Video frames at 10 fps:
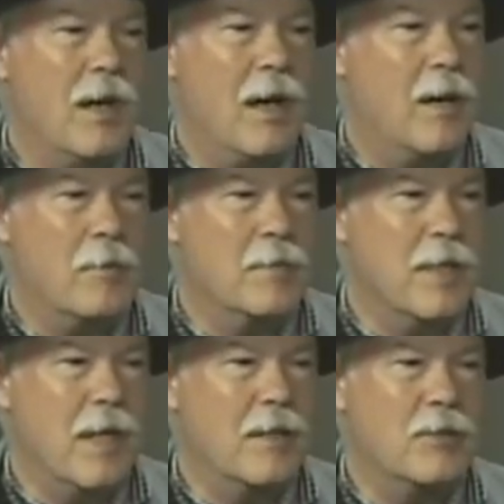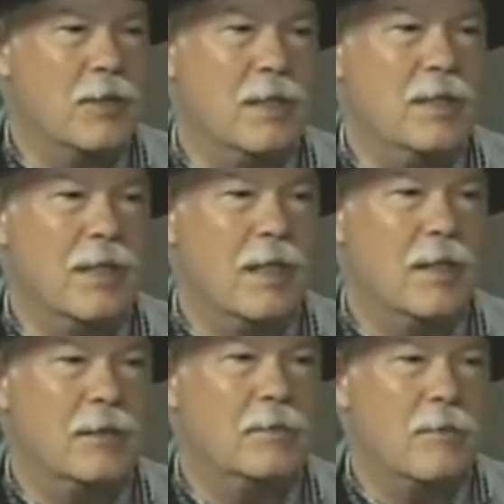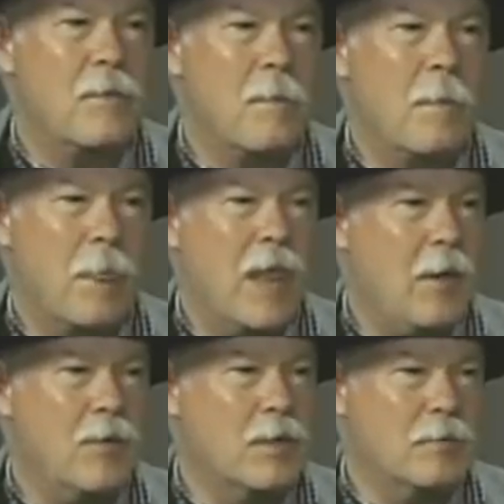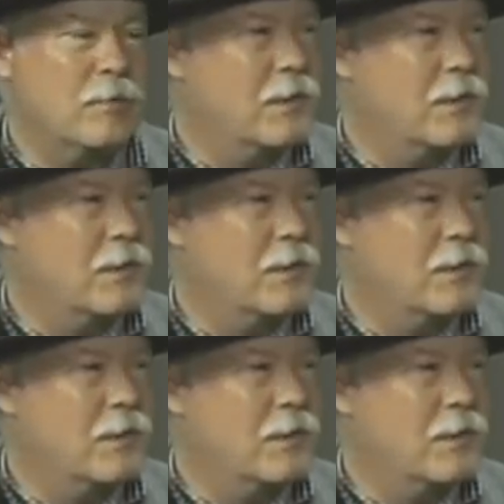that was